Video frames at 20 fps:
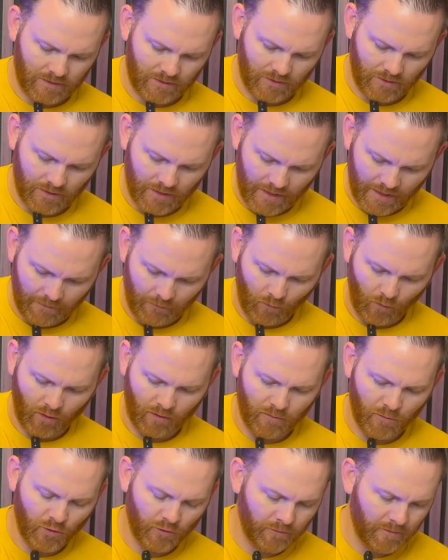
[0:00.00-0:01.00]
you get
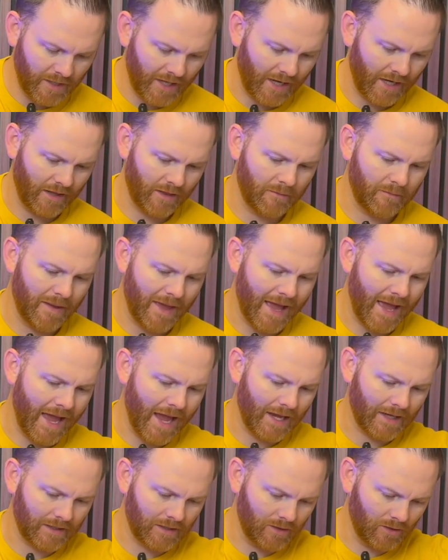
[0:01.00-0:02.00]
more movement out of the
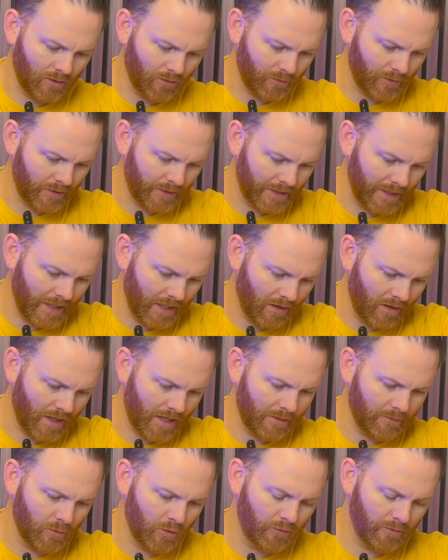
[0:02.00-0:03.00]
back. You don't really get a
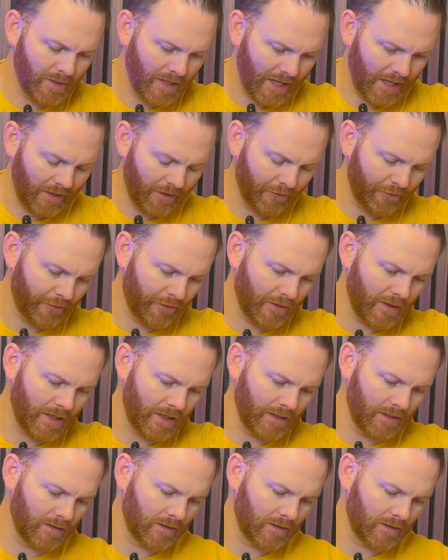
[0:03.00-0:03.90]
lot of movement out of the front.